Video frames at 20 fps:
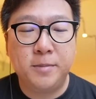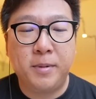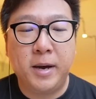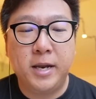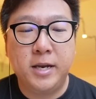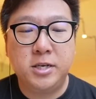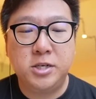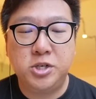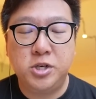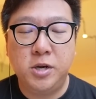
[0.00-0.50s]

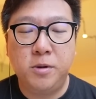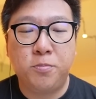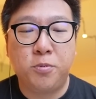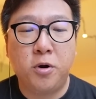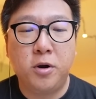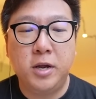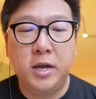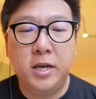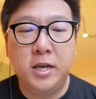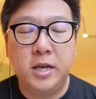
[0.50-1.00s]
But she
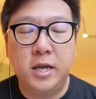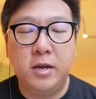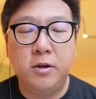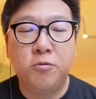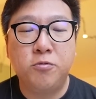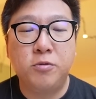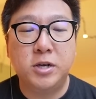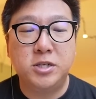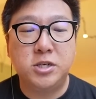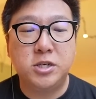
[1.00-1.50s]
brought in the
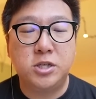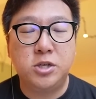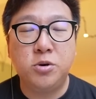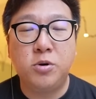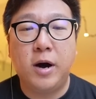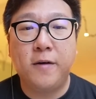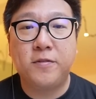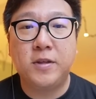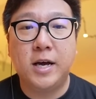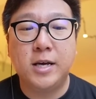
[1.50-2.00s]
Registeel
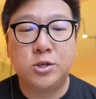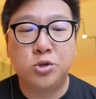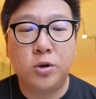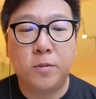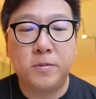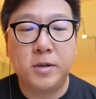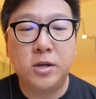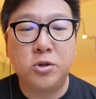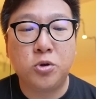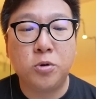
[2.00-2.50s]
after I
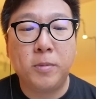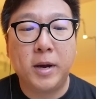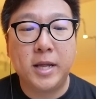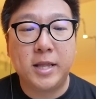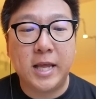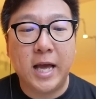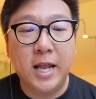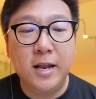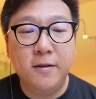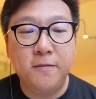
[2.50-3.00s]
swapped into my
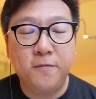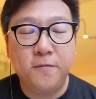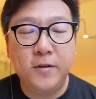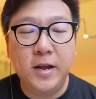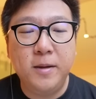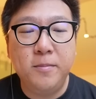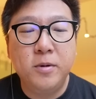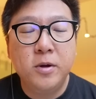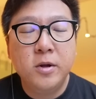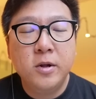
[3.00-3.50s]

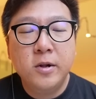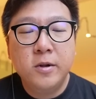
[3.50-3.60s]
Talonflame.